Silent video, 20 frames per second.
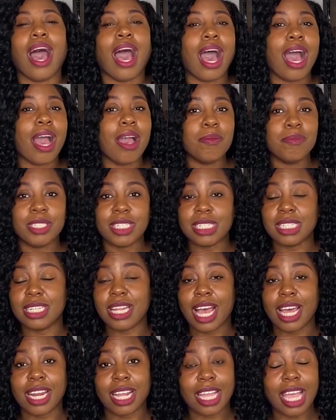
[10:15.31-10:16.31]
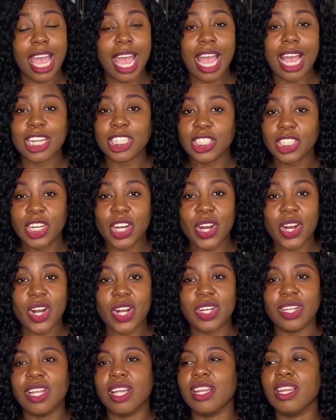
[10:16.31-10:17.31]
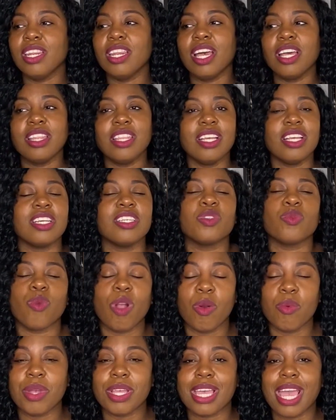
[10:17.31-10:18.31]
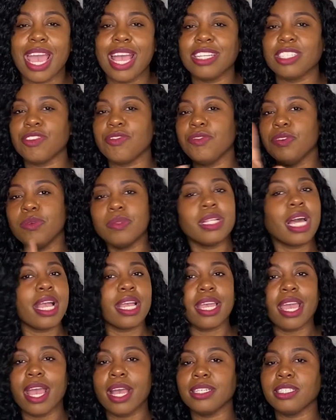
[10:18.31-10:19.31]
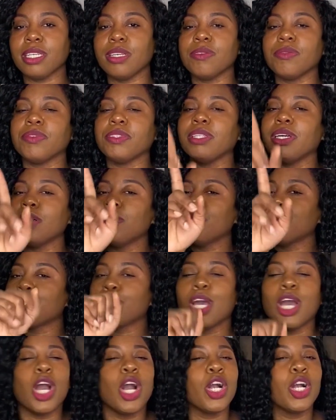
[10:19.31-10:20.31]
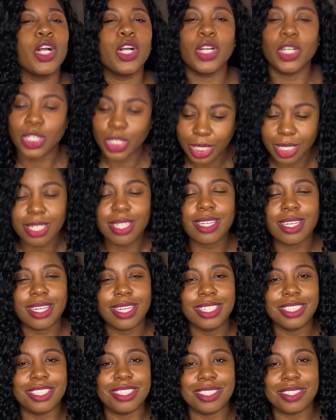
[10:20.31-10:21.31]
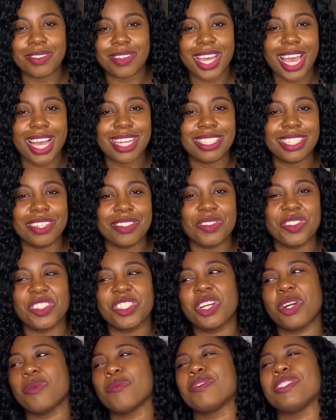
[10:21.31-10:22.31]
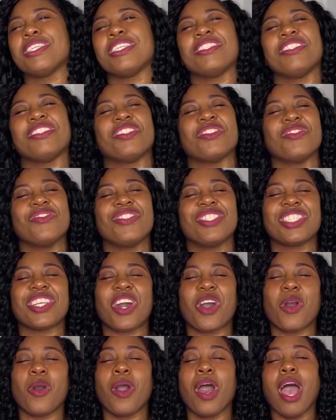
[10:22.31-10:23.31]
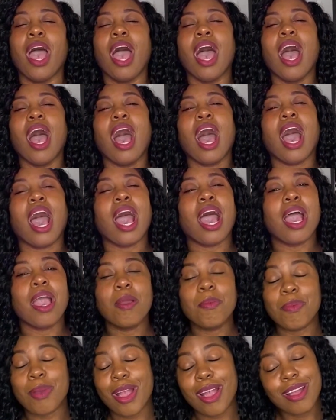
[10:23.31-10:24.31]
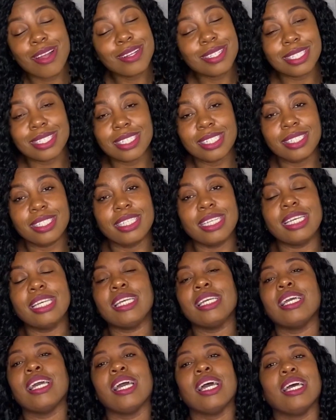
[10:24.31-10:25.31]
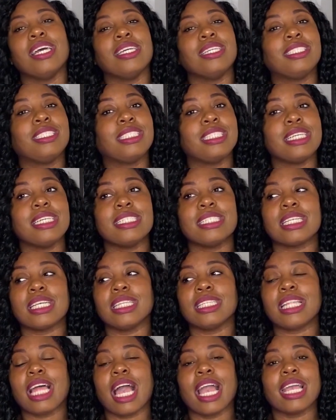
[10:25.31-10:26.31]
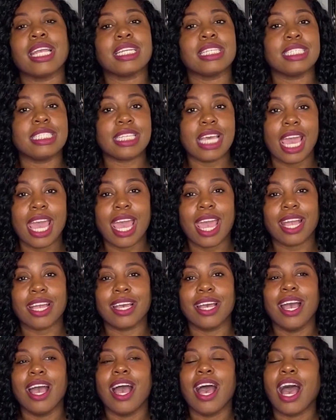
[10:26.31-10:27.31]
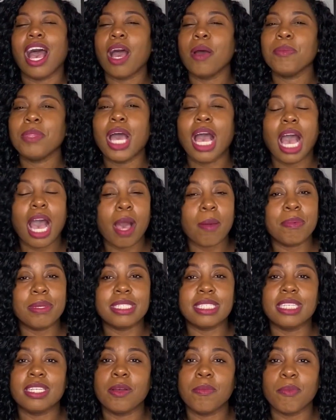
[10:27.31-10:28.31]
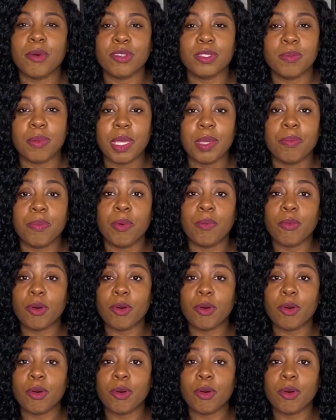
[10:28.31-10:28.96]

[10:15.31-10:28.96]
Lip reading: I'm just not a cash girl. Nothing is wrong with cash. If you like cash envelopes, get you some cash envelopes and do so. I personally just like tech. I'm the opposite of most people.